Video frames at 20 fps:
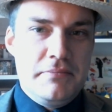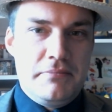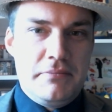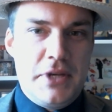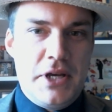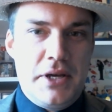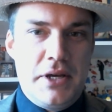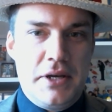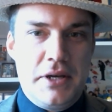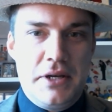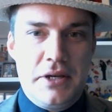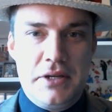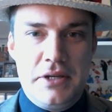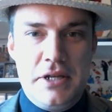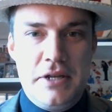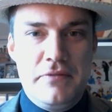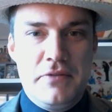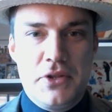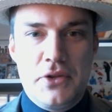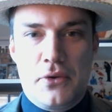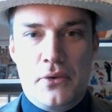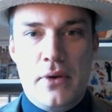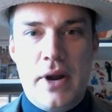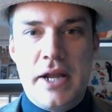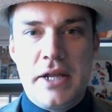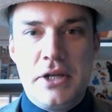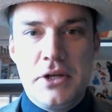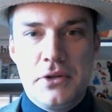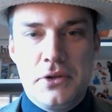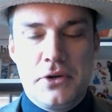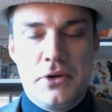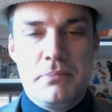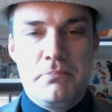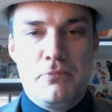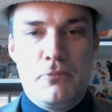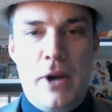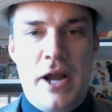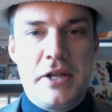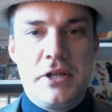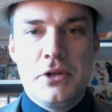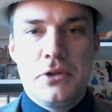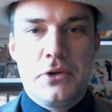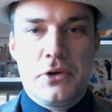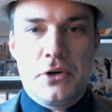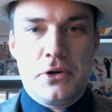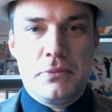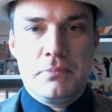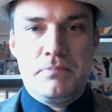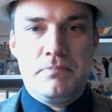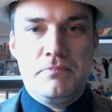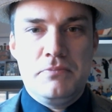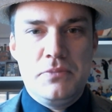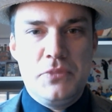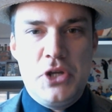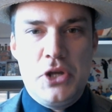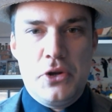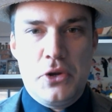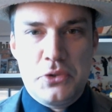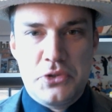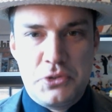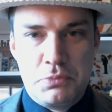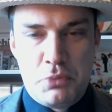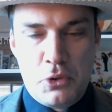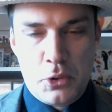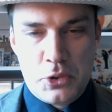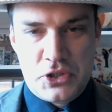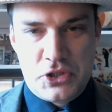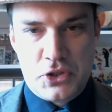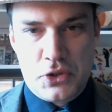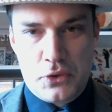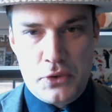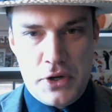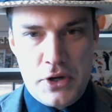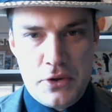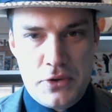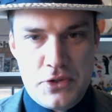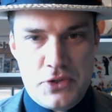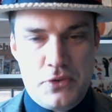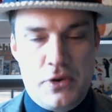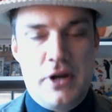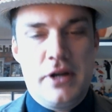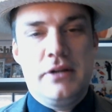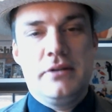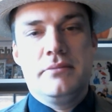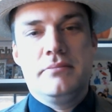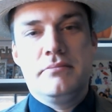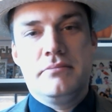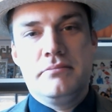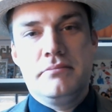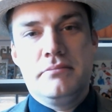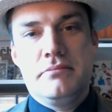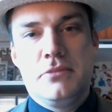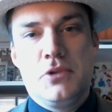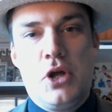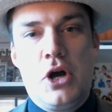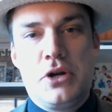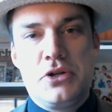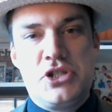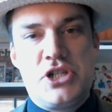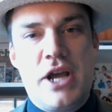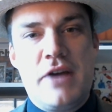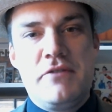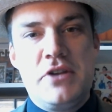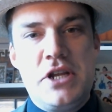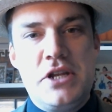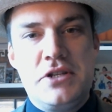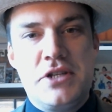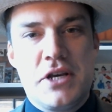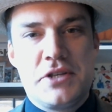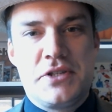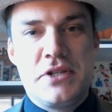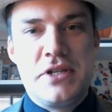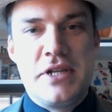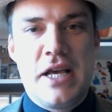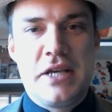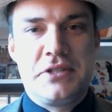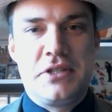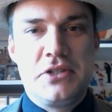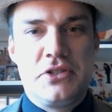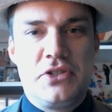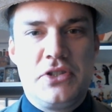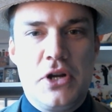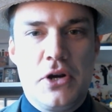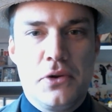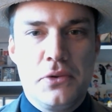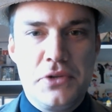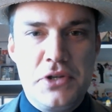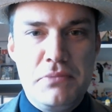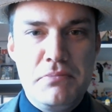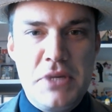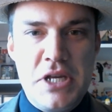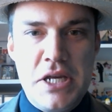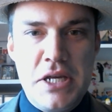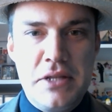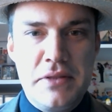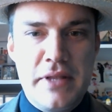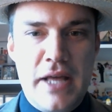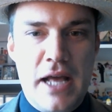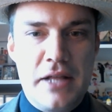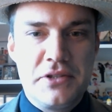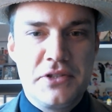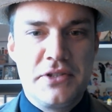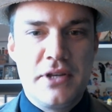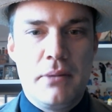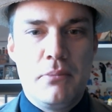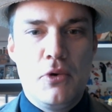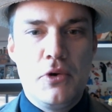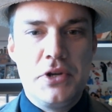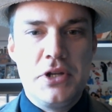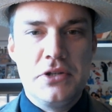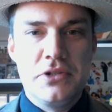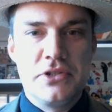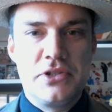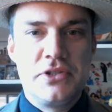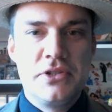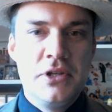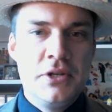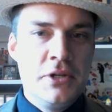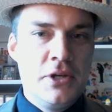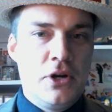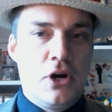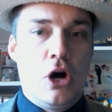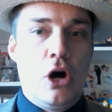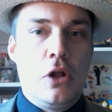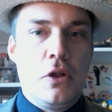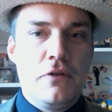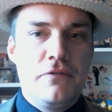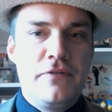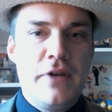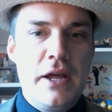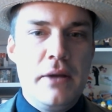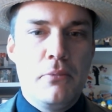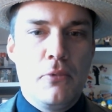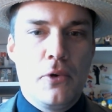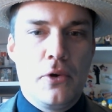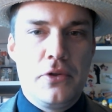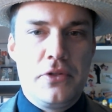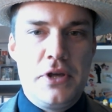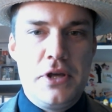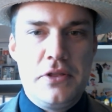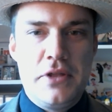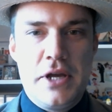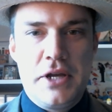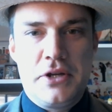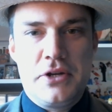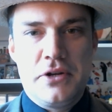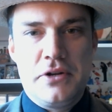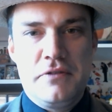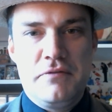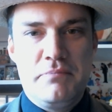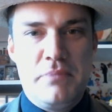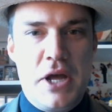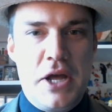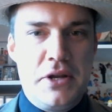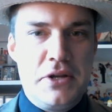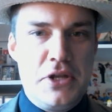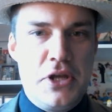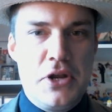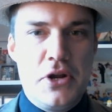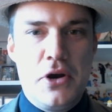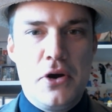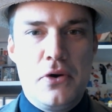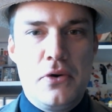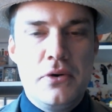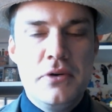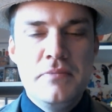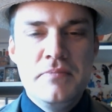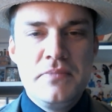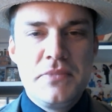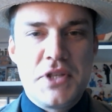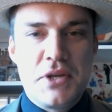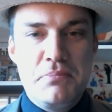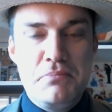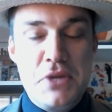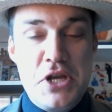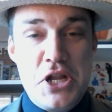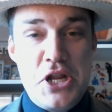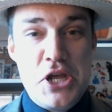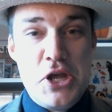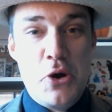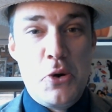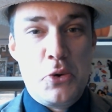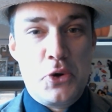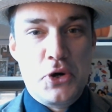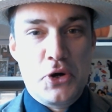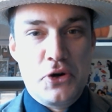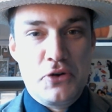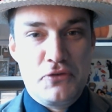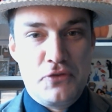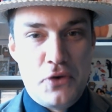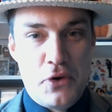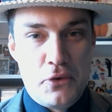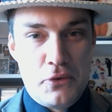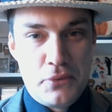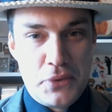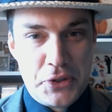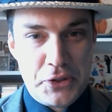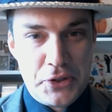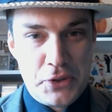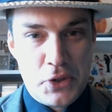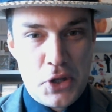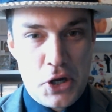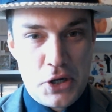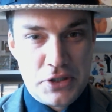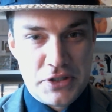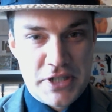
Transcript: even the regular, you know, sports careers, right? Longevity doesn't necessarily mean that someone is Hall of Fame worthy. They could have been, you know, mediocre for a really long